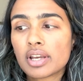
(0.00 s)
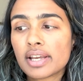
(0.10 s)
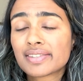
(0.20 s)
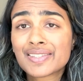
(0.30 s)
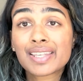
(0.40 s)

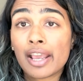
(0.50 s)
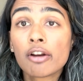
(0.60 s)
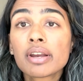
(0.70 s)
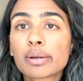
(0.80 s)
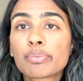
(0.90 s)
it's
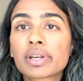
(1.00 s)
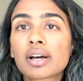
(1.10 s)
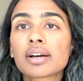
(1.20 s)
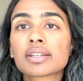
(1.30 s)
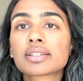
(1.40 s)
scary
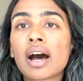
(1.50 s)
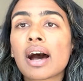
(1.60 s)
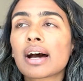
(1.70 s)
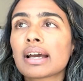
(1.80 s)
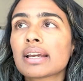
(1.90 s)
because
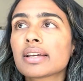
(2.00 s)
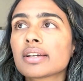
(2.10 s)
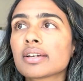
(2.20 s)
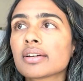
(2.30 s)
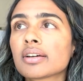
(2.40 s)

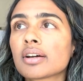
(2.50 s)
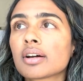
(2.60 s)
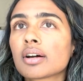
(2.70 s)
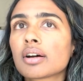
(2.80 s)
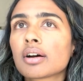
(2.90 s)
I
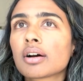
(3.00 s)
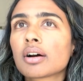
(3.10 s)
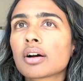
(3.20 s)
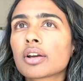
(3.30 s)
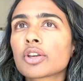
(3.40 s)

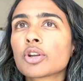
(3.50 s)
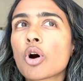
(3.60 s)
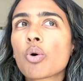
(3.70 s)
am